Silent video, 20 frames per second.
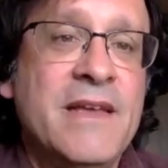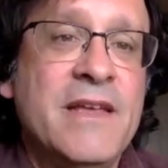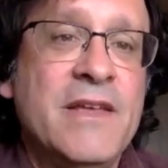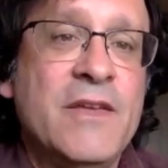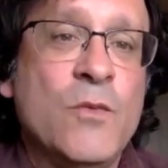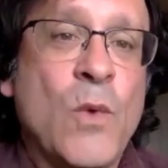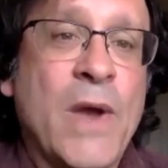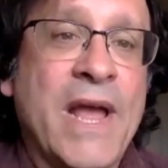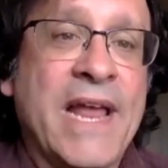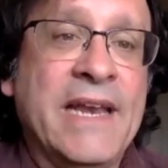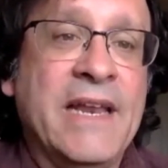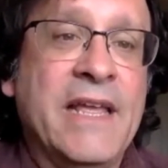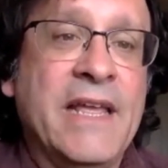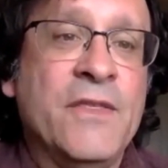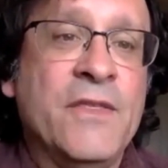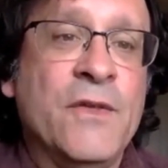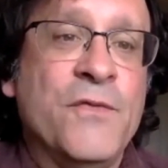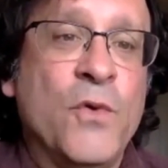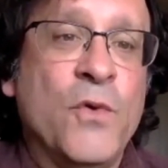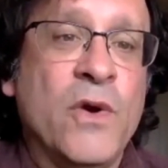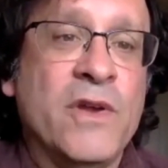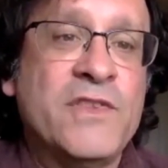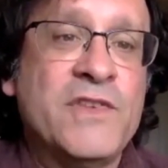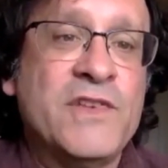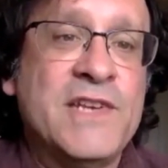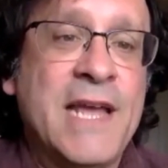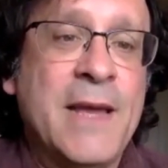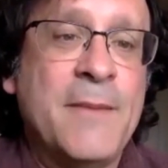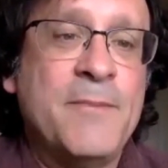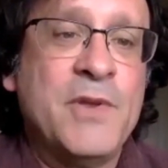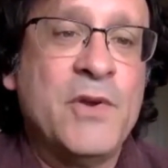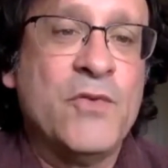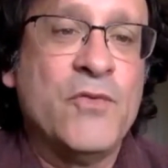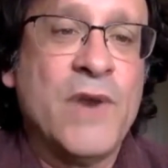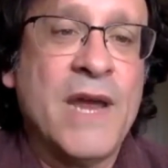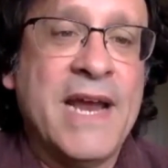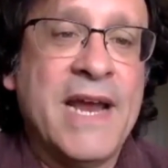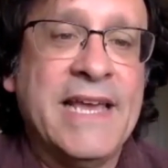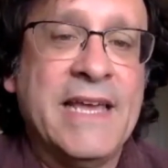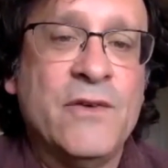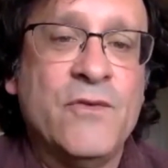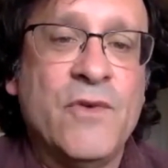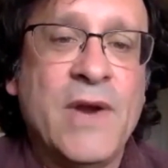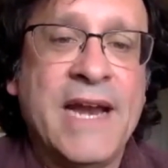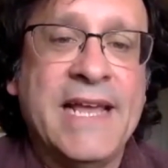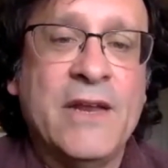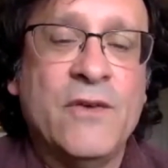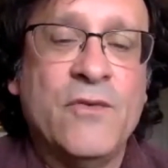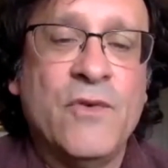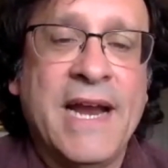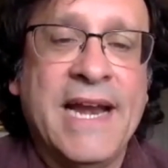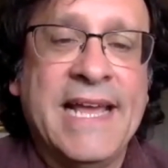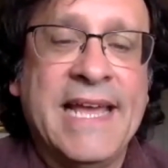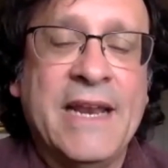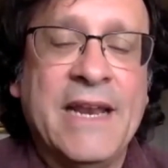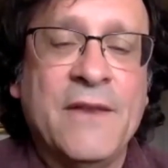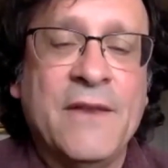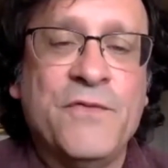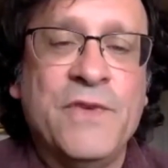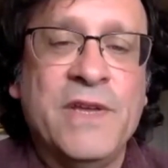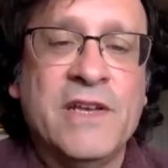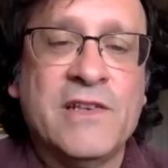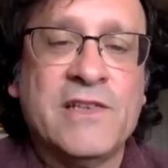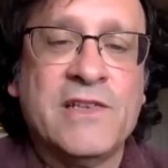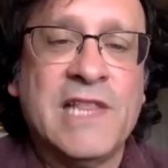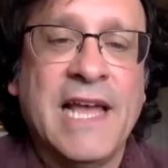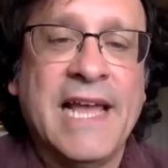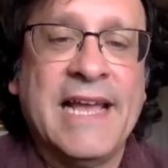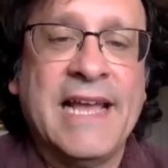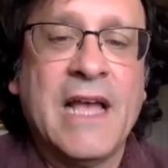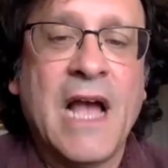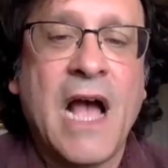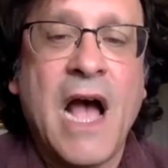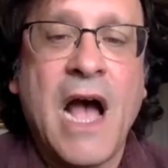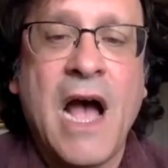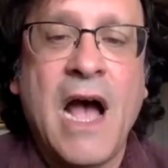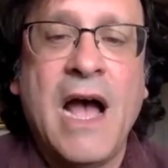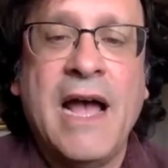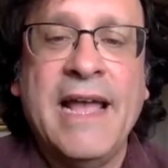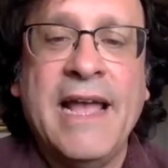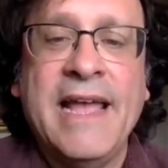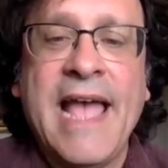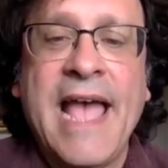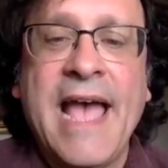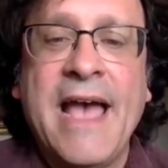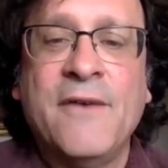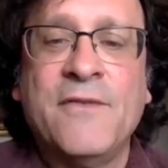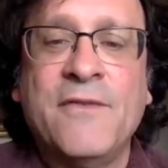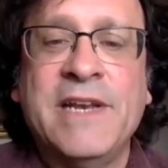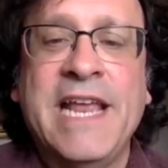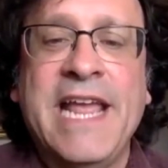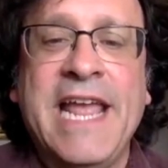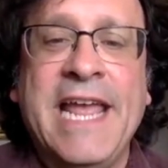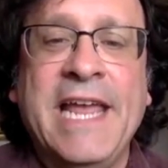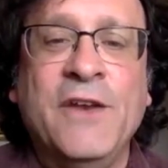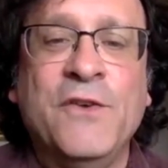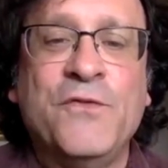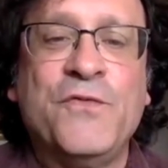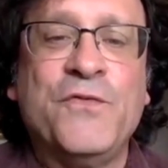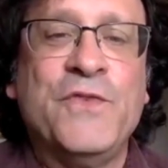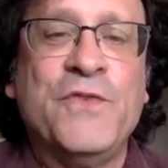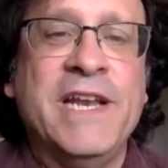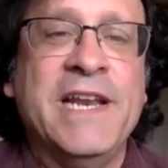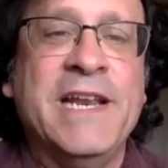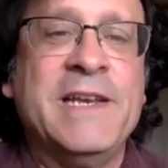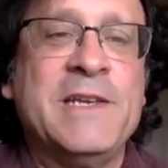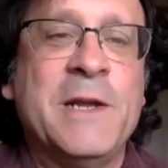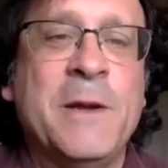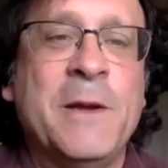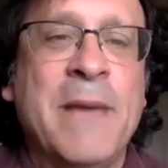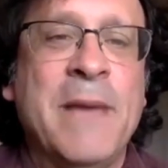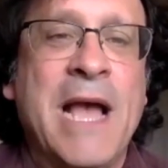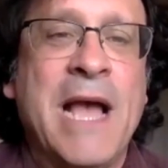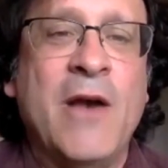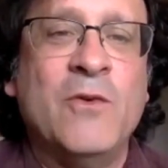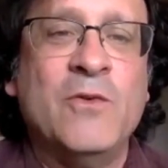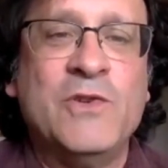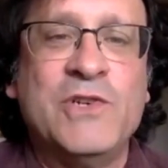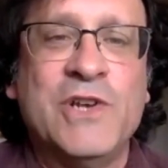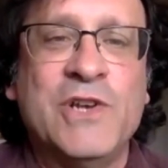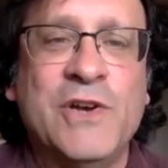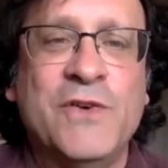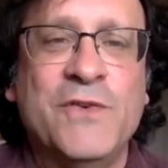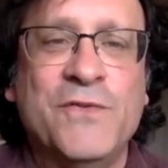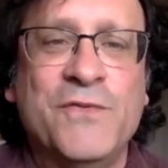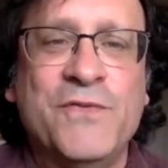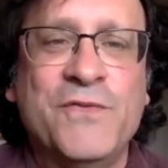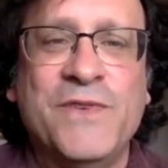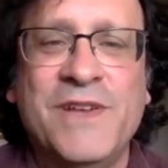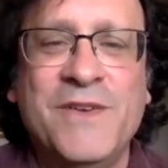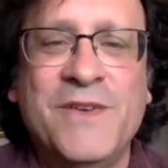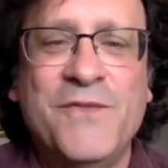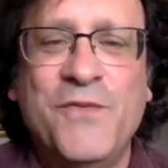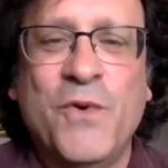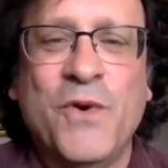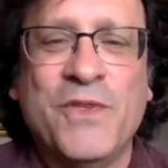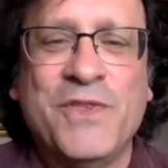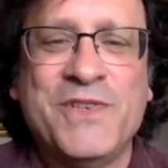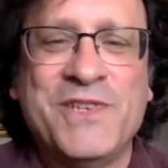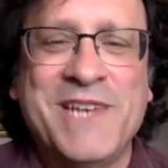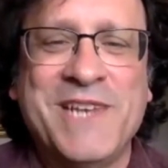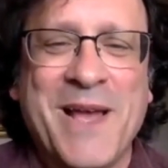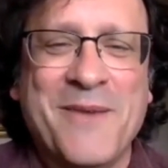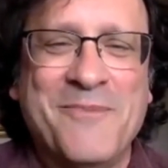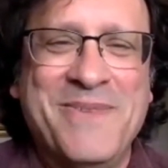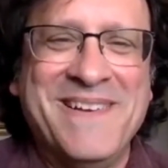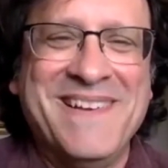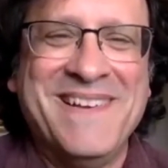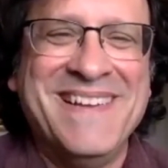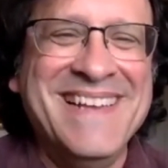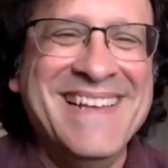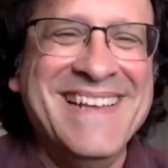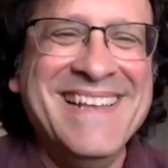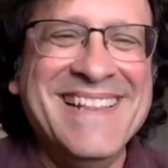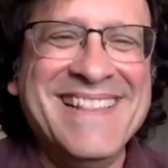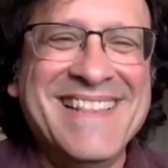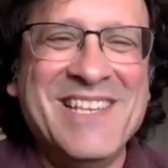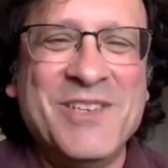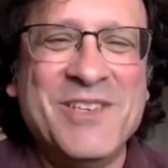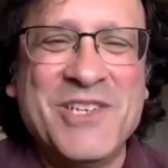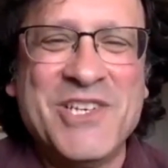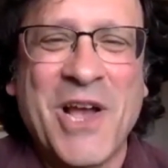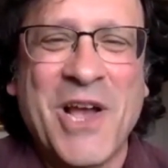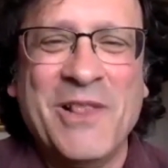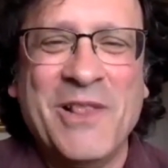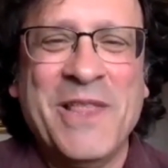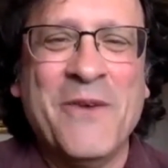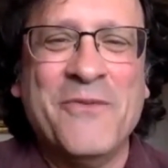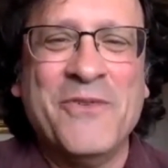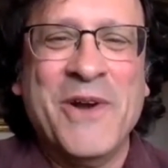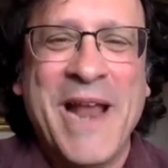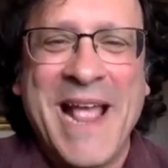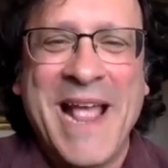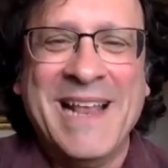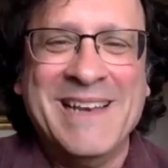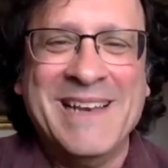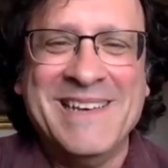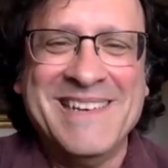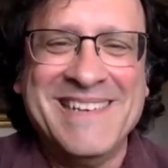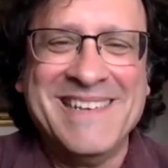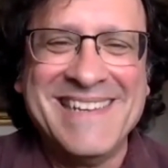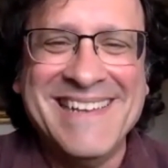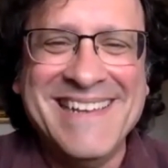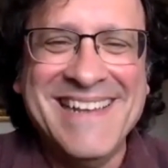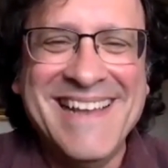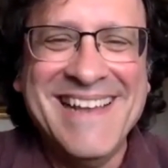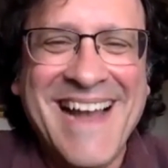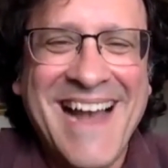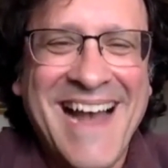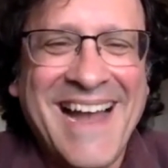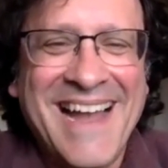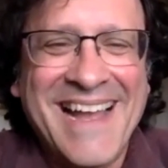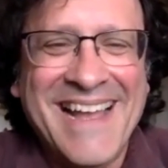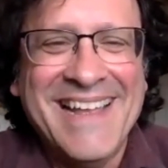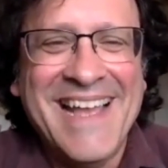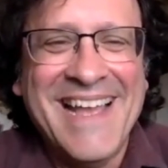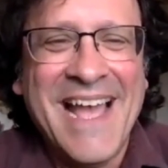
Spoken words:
When in the fourth step, you're writing and writing and writing, and it feels like I have an infinite amount of fourth step. This shall never end. I